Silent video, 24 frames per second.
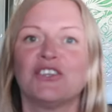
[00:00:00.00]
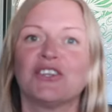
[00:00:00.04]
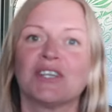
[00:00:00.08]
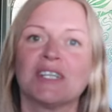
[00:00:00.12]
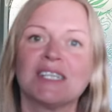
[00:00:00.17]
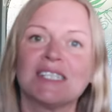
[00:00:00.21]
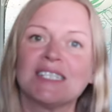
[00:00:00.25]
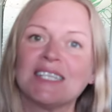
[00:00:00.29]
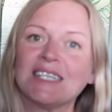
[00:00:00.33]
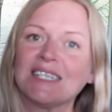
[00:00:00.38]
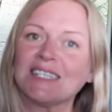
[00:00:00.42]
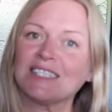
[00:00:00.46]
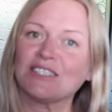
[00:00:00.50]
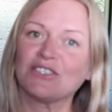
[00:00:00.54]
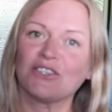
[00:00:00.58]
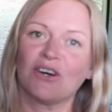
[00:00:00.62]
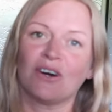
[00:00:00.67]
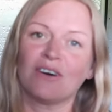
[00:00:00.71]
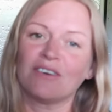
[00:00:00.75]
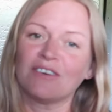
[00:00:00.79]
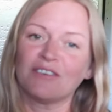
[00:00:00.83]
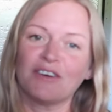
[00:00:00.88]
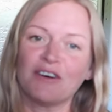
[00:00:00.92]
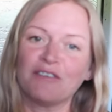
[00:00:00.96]
You can see it's
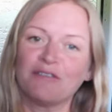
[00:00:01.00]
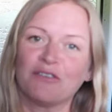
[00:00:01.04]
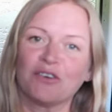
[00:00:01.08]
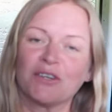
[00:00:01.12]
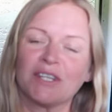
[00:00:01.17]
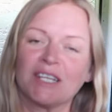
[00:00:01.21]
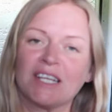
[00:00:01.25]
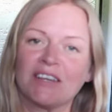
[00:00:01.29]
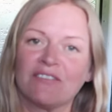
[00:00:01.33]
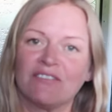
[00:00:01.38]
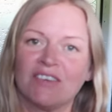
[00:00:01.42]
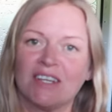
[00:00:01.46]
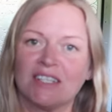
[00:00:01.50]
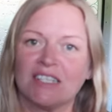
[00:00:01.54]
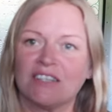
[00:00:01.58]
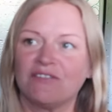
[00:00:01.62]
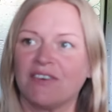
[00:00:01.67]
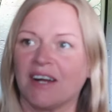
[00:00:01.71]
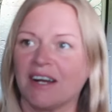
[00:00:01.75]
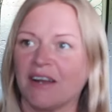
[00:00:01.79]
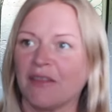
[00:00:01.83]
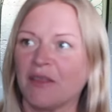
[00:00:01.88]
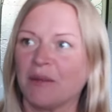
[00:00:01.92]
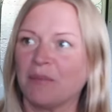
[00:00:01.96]
not a fully converted
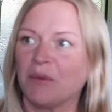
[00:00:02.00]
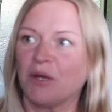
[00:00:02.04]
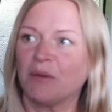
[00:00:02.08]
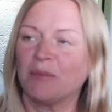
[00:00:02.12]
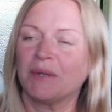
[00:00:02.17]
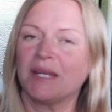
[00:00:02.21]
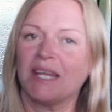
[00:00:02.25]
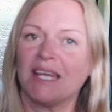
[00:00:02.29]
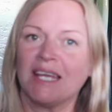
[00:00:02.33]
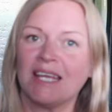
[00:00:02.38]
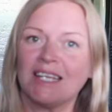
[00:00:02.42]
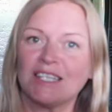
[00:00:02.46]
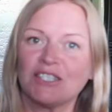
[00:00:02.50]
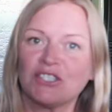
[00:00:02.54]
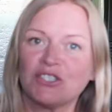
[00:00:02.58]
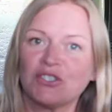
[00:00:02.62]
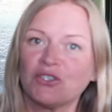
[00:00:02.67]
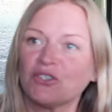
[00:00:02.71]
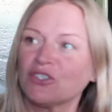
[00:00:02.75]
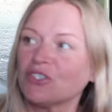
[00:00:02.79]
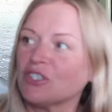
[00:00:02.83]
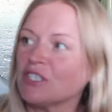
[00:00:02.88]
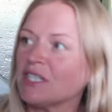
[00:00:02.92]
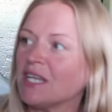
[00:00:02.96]
van at the moment, it is
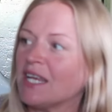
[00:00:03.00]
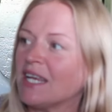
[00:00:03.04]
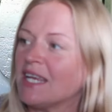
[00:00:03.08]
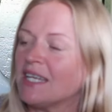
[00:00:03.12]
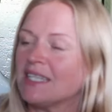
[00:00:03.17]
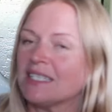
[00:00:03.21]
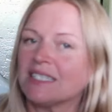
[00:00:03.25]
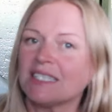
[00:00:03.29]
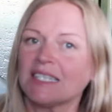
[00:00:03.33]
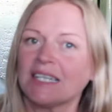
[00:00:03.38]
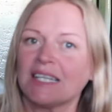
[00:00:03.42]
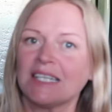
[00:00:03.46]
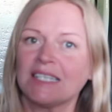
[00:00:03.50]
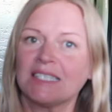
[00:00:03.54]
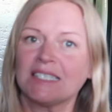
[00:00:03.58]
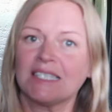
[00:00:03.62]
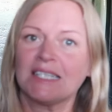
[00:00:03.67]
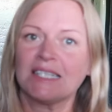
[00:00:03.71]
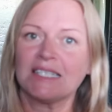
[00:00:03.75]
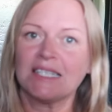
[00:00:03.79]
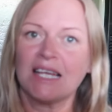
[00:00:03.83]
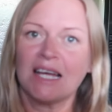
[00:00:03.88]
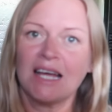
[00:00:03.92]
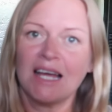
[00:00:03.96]
just
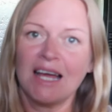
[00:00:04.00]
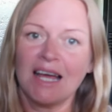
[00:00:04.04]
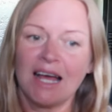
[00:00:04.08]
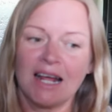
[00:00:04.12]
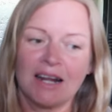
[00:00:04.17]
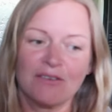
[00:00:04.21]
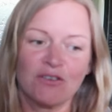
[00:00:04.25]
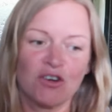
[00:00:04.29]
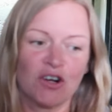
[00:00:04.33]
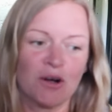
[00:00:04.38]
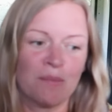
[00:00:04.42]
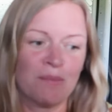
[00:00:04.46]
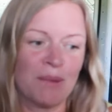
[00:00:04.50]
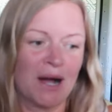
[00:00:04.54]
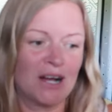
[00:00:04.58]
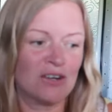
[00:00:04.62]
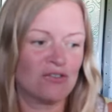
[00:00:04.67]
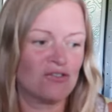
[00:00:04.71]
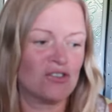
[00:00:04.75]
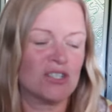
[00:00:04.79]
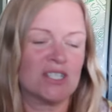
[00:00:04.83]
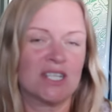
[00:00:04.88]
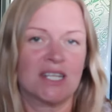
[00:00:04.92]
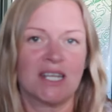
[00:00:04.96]
insulated. I've got a
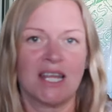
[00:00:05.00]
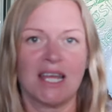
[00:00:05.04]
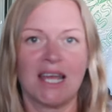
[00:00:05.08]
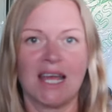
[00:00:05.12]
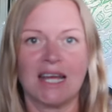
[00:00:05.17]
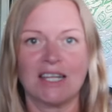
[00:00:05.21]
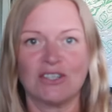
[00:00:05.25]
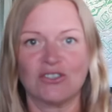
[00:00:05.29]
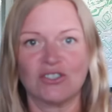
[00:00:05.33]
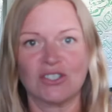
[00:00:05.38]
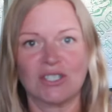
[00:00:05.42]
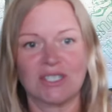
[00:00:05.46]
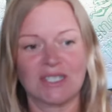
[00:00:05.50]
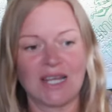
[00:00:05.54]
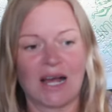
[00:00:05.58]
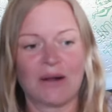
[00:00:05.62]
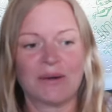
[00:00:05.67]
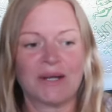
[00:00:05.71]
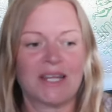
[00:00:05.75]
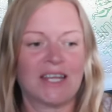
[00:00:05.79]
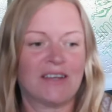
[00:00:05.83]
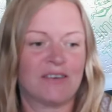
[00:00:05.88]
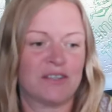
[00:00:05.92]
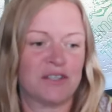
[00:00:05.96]
mattress in it, and just
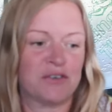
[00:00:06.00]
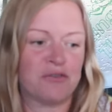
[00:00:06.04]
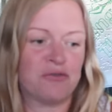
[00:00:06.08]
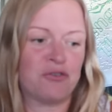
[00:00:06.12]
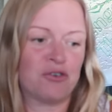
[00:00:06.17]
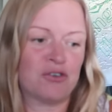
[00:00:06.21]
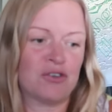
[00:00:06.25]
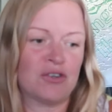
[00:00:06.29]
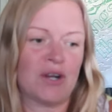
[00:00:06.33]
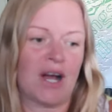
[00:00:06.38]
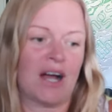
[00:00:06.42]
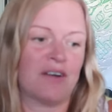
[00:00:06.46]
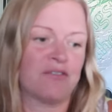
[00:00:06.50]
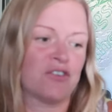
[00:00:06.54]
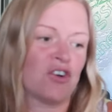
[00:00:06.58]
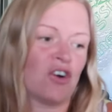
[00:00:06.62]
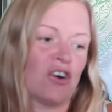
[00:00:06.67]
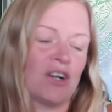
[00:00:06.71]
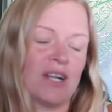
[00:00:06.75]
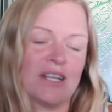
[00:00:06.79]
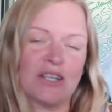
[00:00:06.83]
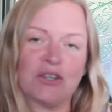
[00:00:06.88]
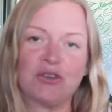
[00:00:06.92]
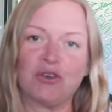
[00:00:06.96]
down here at the front I've
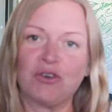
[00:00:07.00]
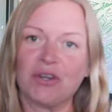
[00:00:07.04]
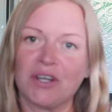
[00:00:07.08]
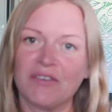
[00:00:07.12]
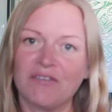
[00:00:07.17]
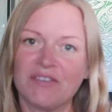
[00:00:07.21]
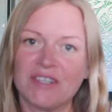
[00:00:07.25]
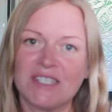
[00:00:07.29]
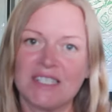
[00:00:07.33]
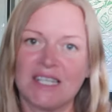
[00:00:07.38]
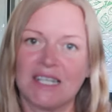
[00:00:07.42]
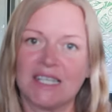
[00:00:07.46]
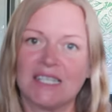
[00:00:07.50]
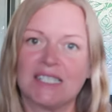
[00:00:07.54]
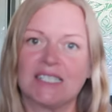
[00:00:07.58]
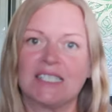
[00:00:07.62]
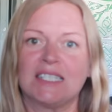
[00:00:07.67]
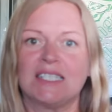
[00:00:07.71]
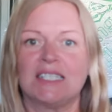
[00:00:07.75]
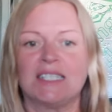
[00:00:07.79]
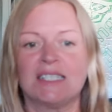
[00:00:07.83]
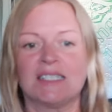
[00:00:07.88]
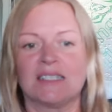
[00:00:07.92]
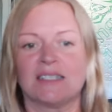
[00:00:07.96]
got like cooking
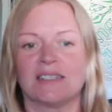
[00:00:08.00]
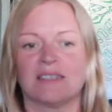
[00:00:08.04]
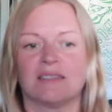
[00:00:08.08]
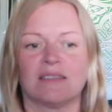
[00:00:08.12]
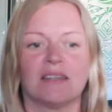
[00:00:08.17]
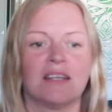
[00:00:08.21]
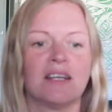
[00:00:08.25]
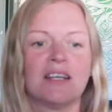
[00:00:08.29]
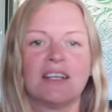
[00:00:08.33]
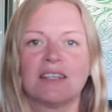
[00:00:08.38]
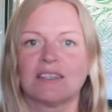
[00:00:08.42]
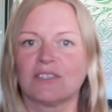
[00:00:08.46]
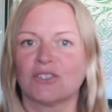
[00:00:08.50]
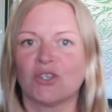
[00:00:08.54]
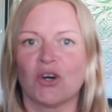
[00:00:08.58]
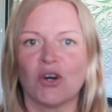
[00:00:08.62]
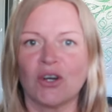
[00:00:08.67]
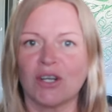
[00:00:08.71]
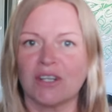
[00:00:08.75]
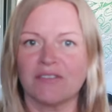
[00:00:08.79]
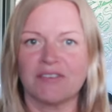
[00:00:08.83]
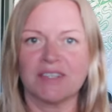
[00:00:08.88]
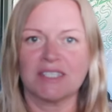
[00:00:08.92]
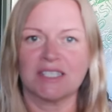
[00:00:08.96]
facilities and
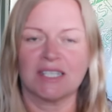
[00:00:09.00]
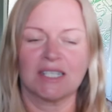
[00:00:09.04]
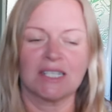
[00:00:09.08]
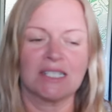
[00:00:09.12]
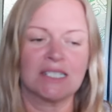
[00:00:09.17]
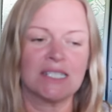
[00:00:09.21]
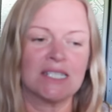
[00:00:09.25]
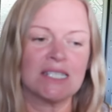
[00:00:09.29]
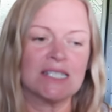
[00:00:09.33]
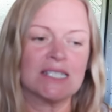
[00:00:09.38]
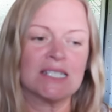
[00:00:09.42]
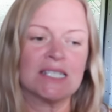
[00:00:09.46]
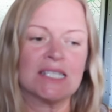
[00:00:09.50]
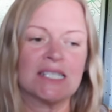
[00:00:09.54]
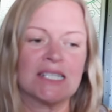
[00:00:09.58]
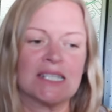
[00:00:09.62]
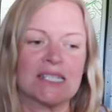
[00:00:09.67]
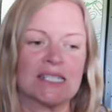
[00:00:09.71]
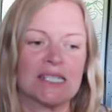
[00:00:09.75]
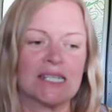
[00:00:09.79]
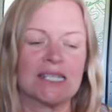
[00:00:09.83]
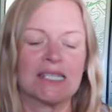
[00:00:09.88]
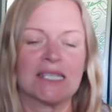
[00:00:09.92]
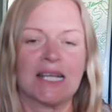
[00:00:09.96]
toilet facilities and
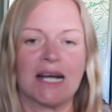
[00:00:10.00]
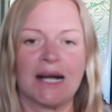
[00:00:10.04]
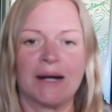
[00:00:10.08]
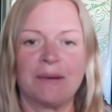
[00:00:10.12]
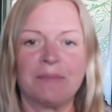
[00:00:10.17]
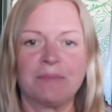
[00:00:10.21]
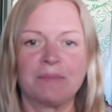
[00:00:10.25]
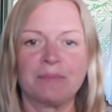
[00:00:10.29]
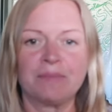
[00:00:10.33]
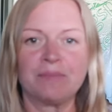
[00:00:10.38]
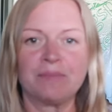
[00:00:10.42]
things like that.